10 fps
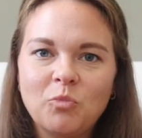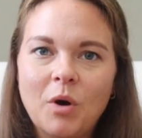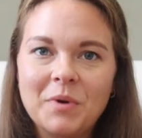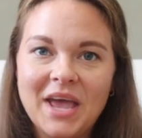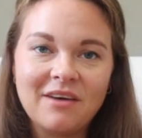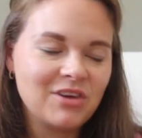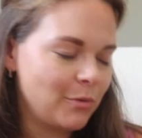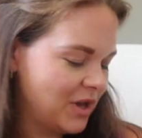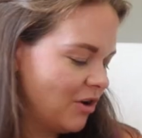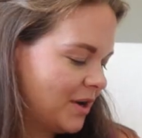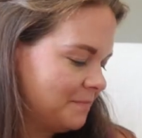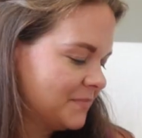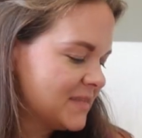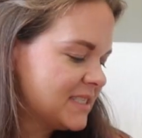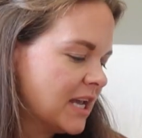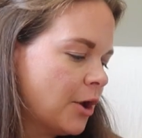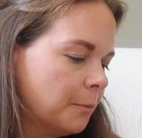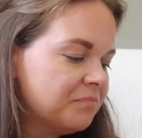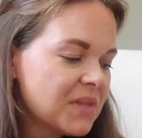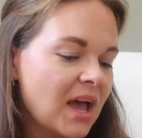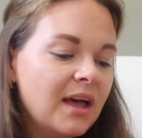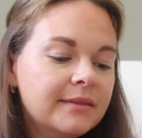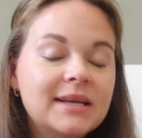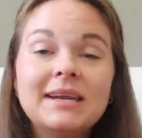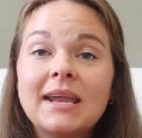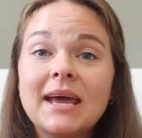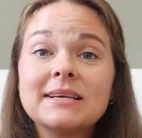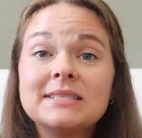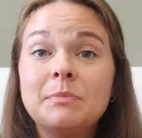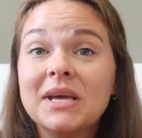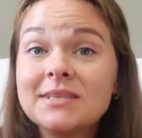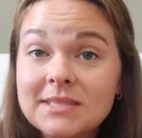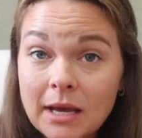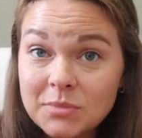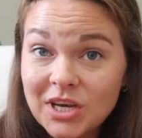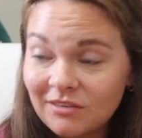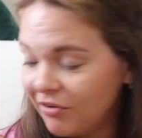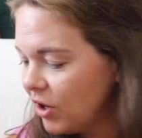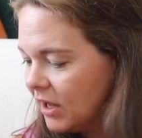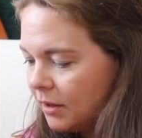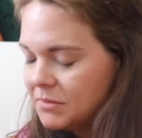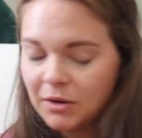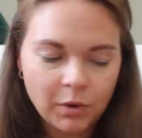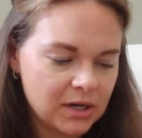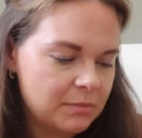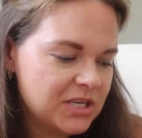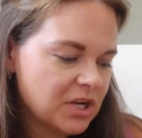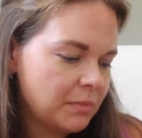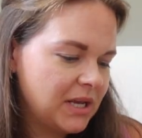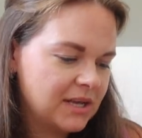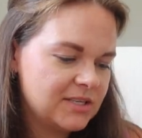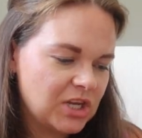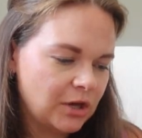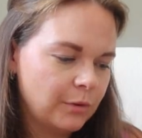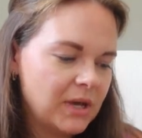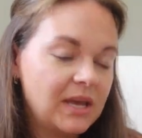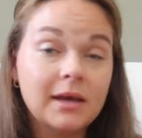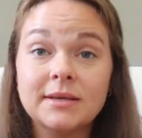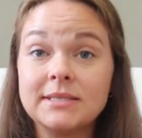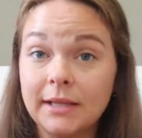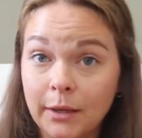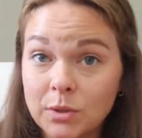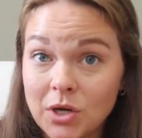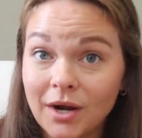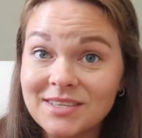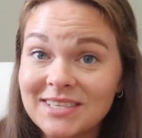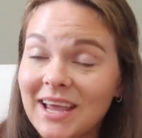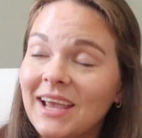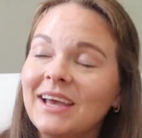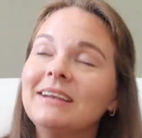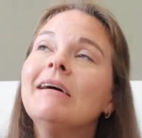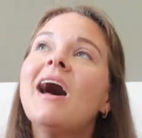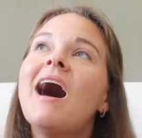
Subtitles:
what we have going on. So the next big subject for him that we're going to be jumping into is language arts. And